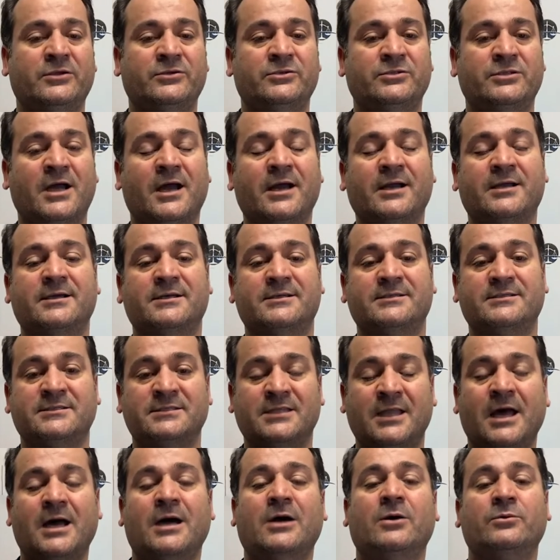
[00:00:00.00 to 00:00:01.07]
DACAs.
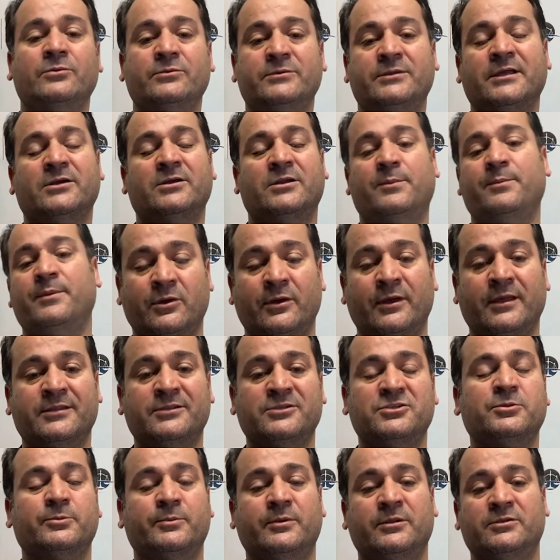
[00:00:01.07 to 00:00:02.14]
Now they're going to be
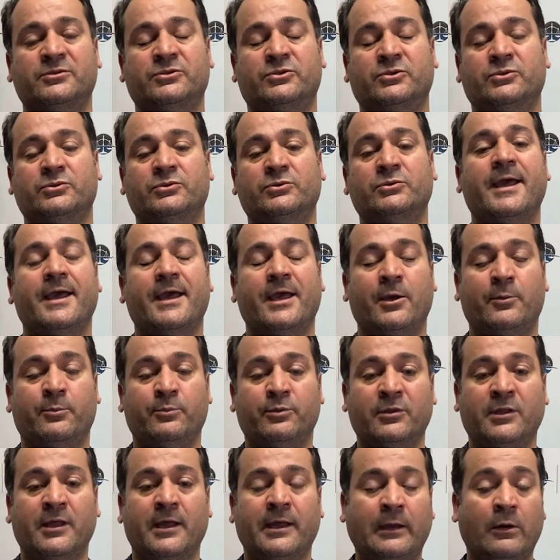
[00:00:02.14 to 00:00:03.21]
eligible to
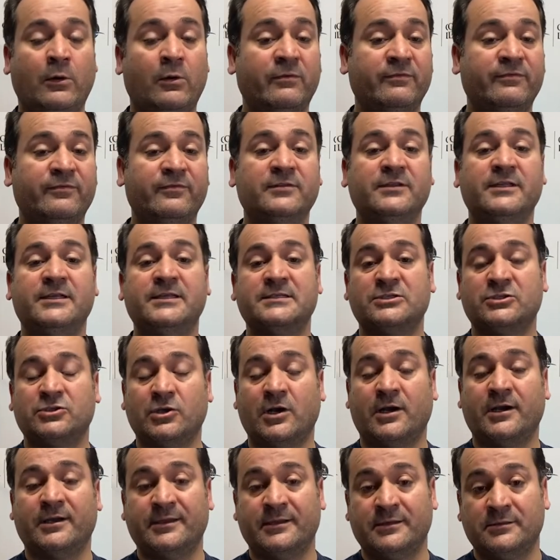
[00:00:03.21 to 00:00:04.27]
apply, hopefully
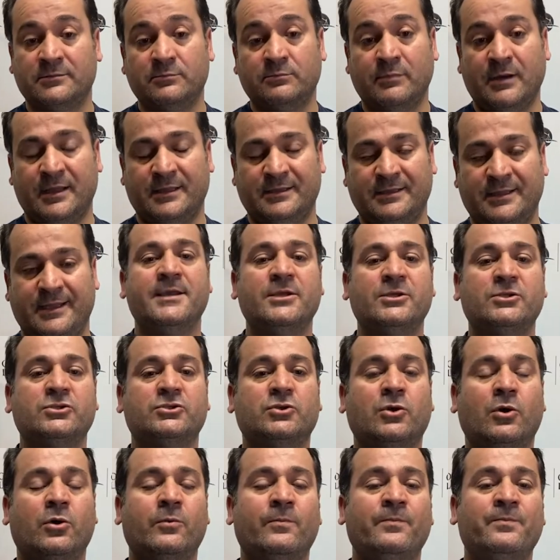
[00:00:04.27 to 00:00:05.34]
starting Monday.
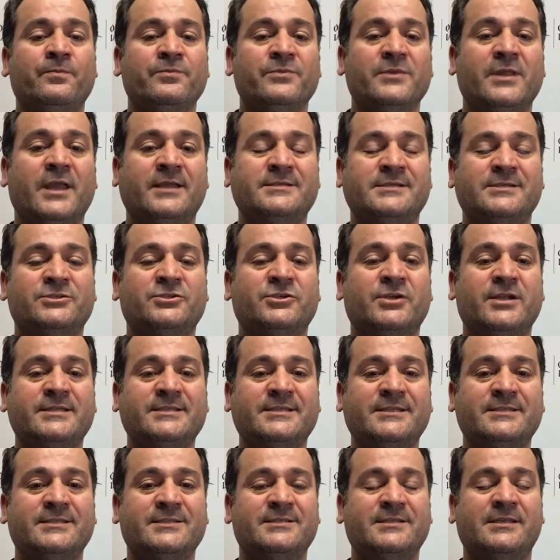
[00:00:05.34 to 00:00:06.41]
So it's
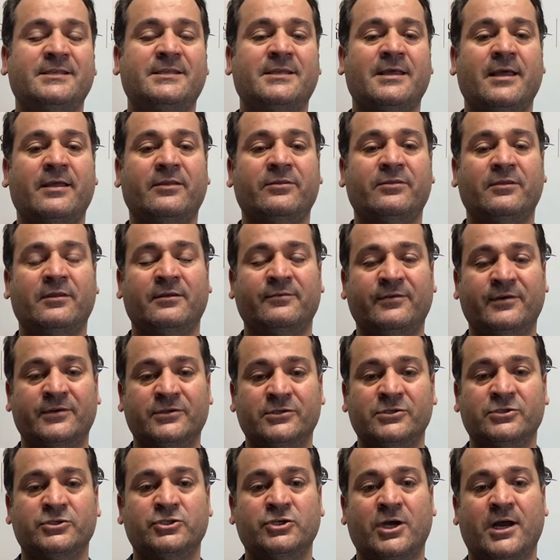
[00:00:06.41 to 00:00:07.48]
interesting to see that a
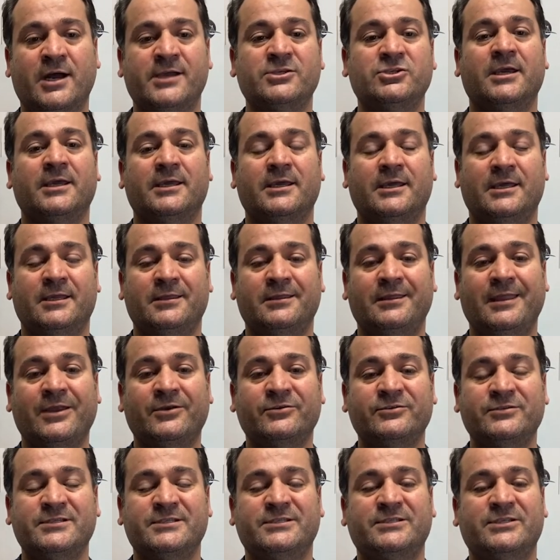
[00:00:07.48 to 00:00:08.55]
federal judge in
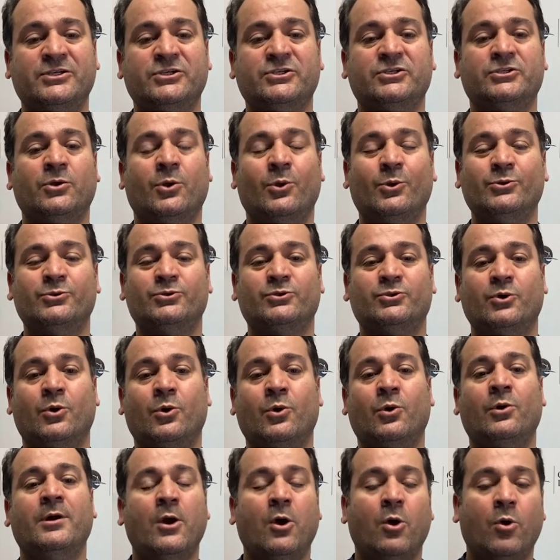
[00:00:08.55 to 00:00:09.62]
their decision
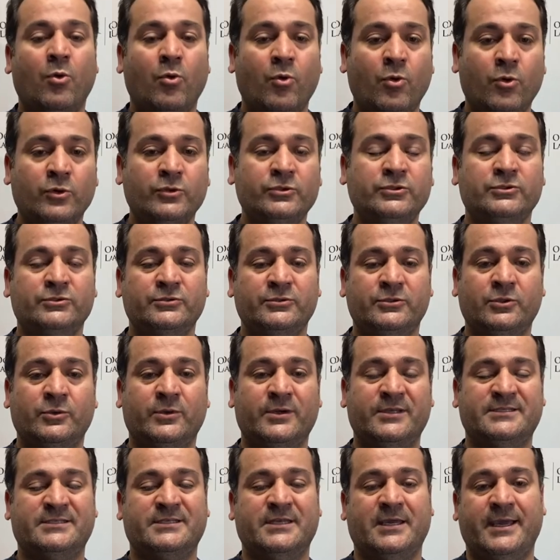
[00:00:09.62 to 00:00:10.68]
also ordered
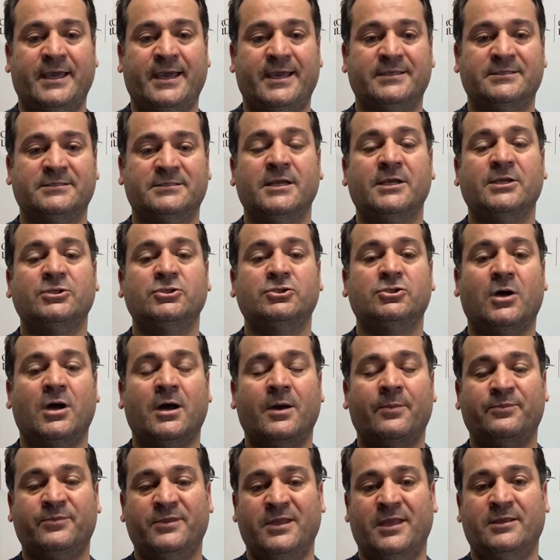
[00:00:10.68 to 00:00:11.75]
USCIS to
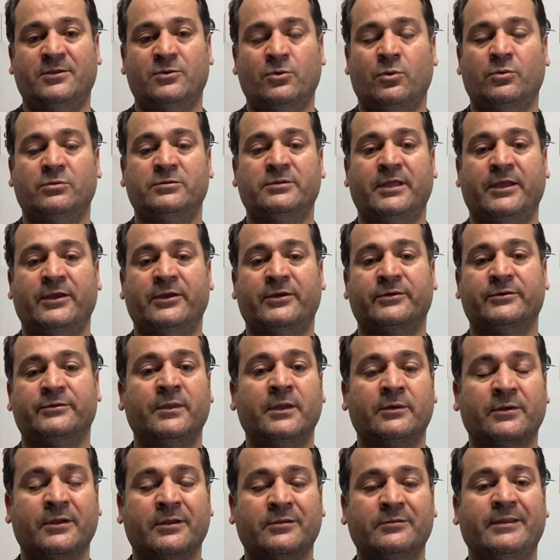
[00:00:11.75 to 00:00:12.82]
update all their
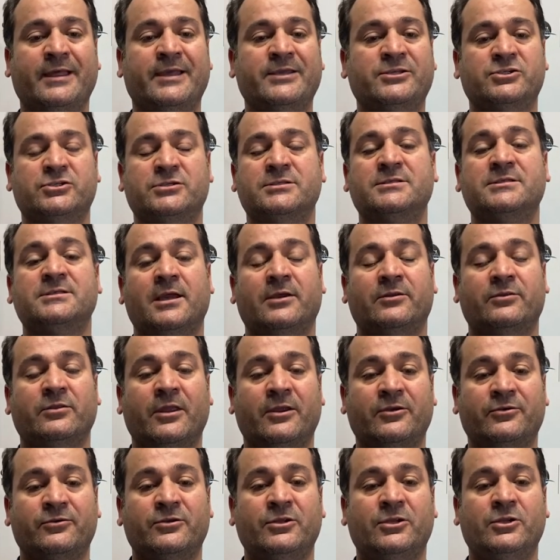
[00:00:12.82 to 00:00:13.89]
regulations,
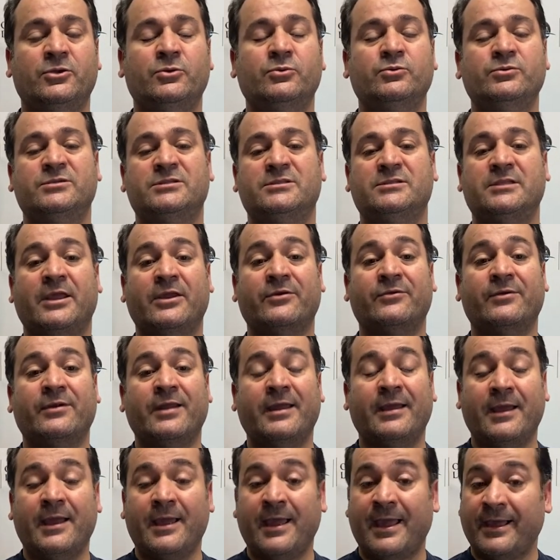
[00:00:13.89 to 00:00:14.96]
their news, their
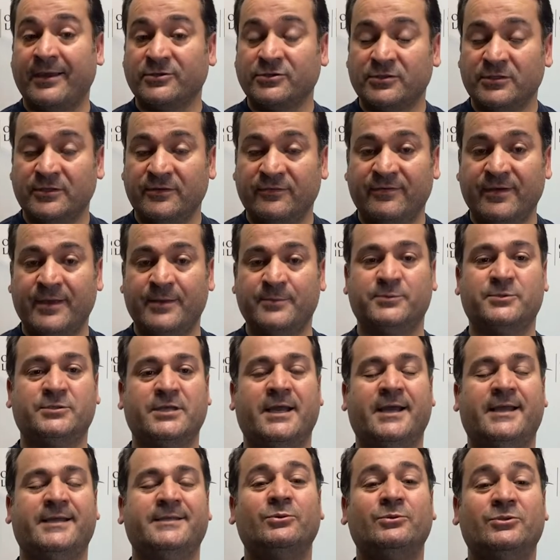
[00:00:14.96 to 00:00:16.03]
actually
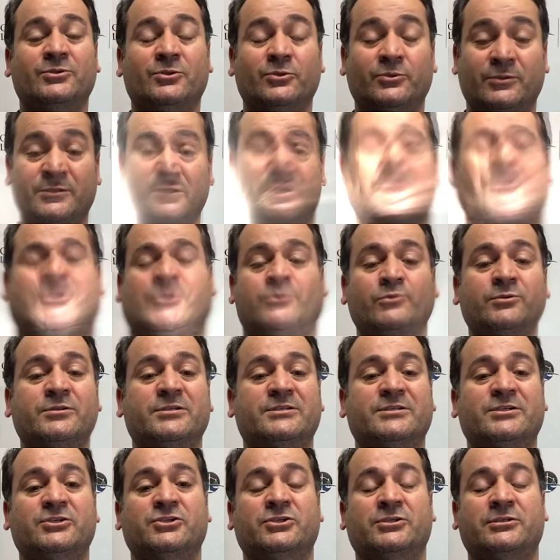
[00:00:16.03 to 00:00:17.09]
website to this new
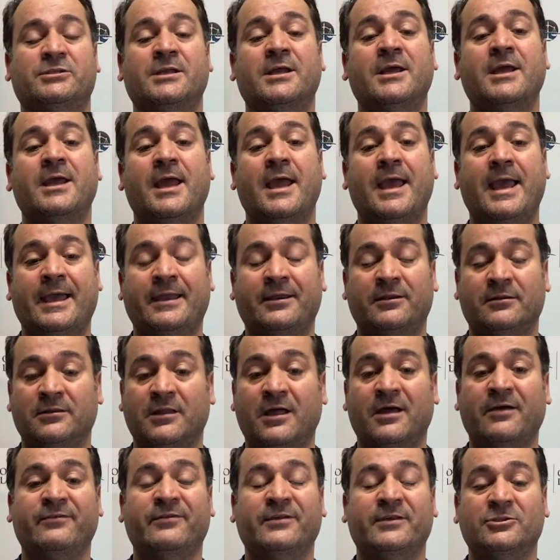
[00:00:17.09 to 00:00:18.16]
decision, and
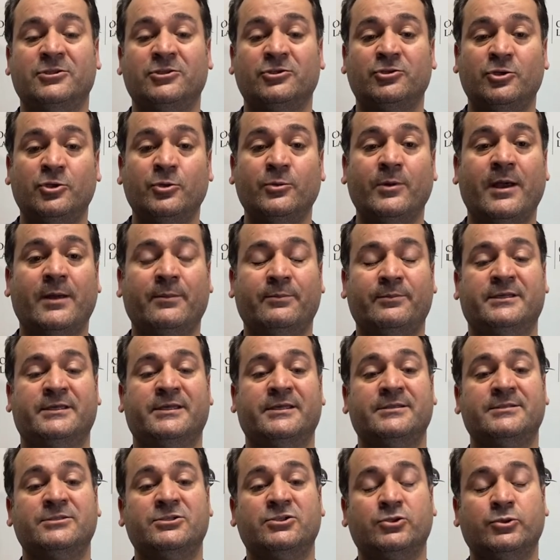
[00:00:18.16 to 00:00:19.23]
allowing the new
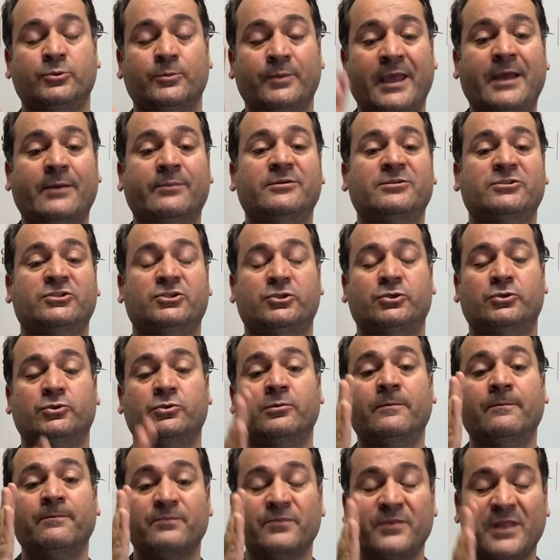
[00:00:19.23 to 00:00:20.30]
applicants to be able
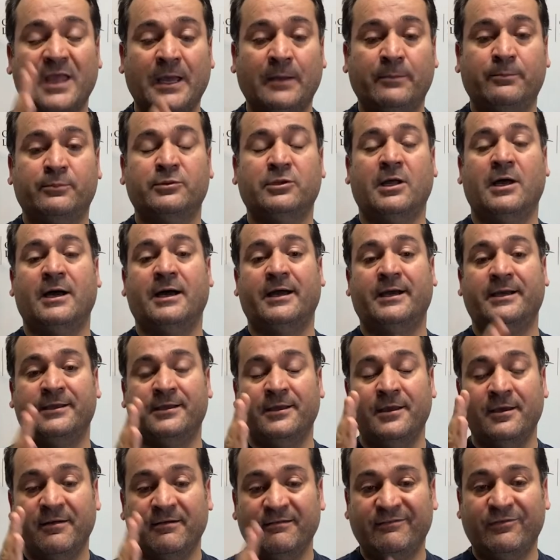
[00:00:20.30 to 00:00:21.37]
to apply
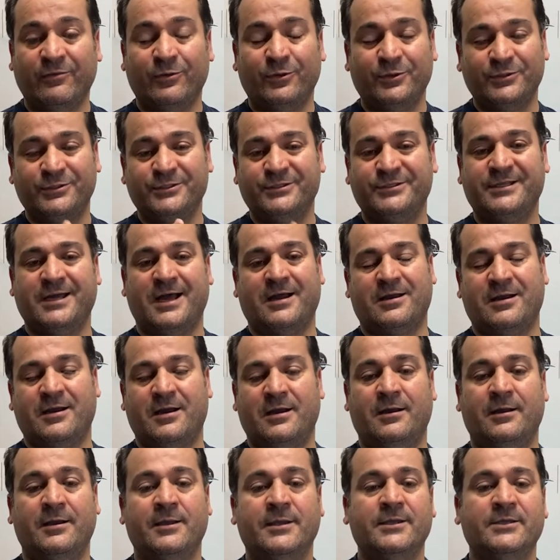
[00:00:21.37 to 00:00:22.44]
for the
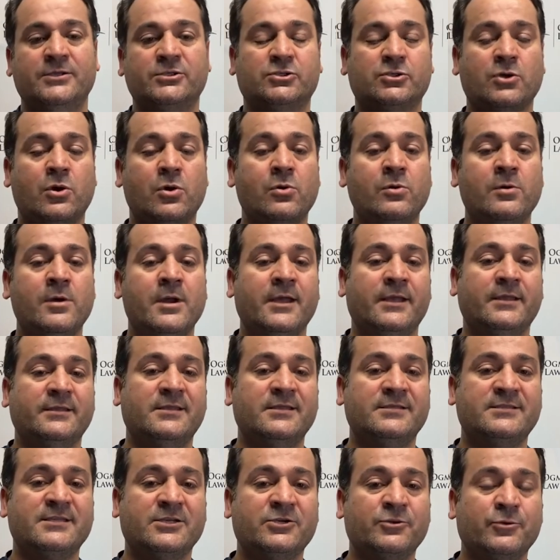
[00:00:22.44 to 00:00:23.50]
DACA. So
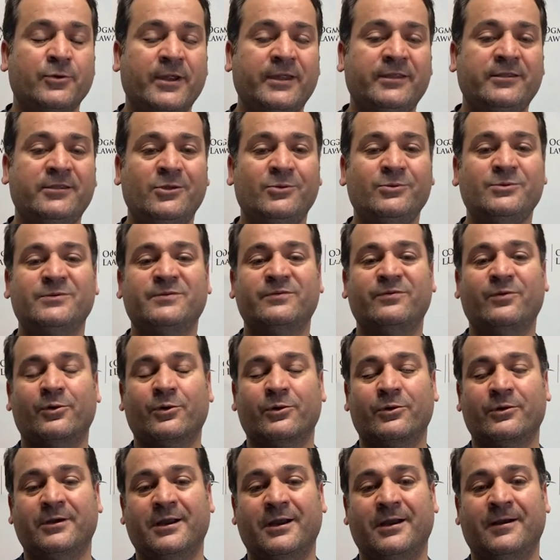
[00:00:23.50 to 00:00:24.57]
this is great news
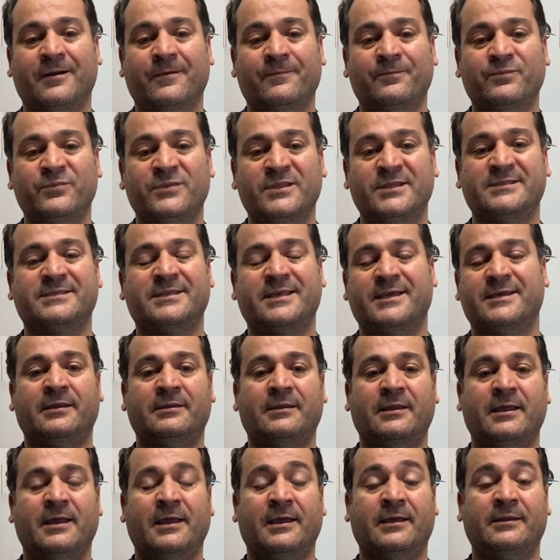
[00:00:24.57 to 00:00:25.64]
for this kid,
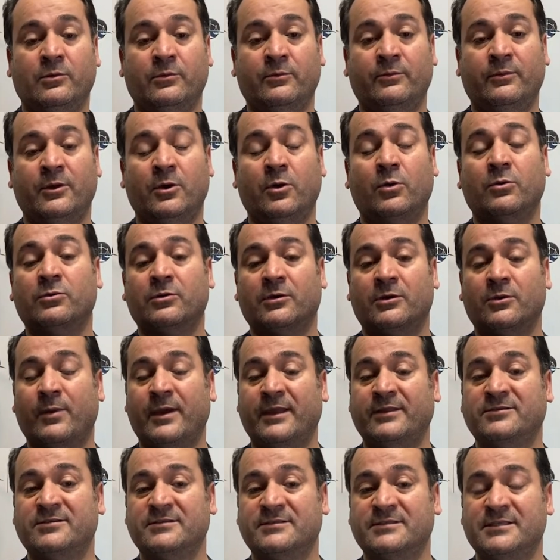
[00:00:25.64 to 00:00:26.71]
and we all gonna
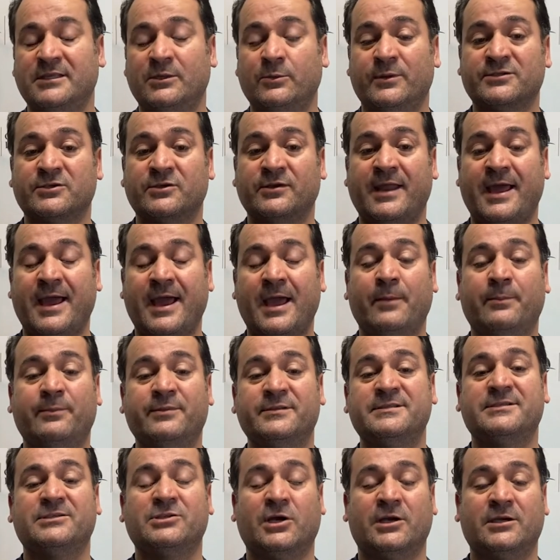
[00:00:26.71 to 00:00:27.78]
wait to see what's gonna
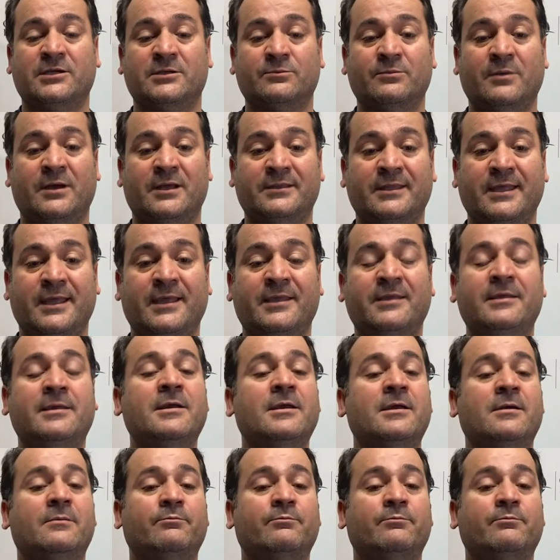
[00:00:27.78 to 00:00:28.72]
happen starting Monday.